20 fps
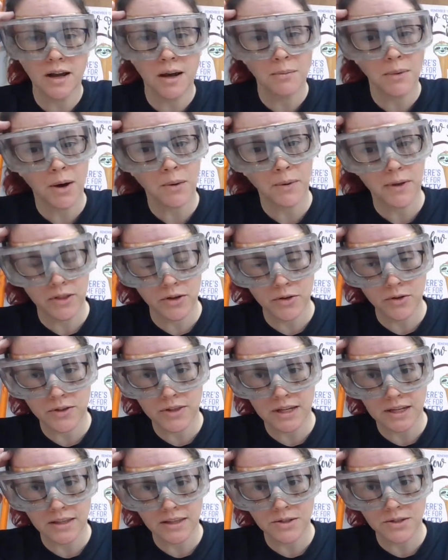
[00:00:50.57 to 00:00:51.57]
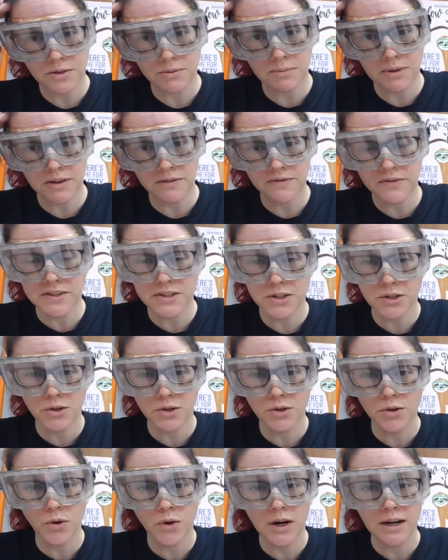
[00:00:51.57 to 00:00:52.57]
about whether you think this would be a
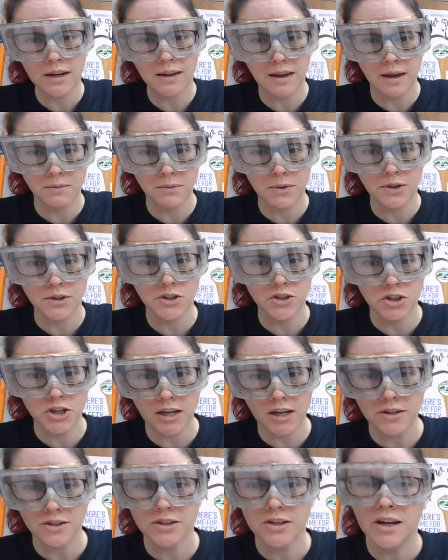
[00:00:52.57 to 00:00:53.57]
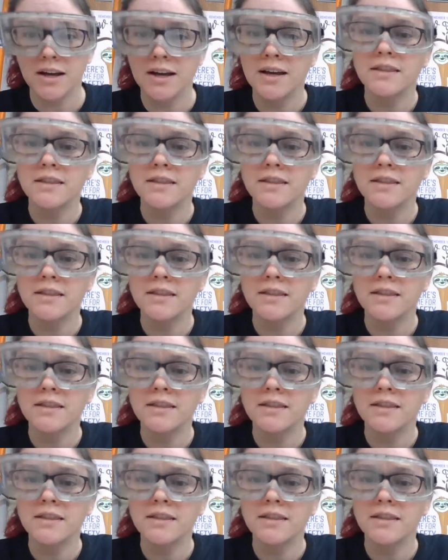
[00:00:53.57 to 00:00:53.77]
physical or a chemical change.